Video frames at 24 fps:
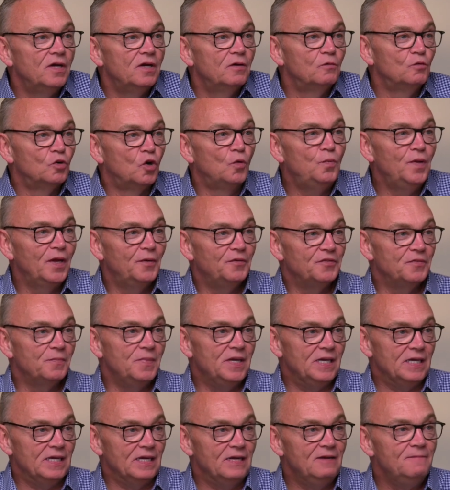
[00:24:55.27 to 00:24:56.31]
role play with
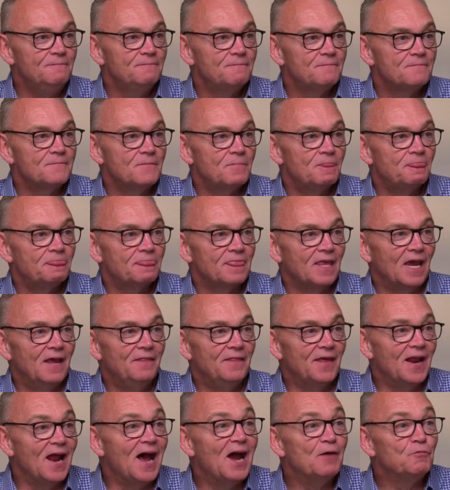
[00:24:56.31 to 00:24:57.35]
me, and
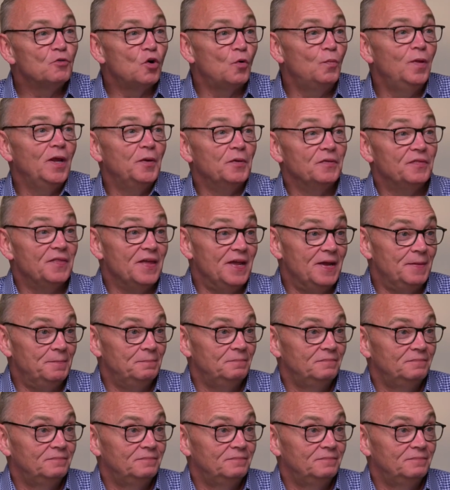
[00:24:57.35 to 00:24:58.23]
then I role play with them.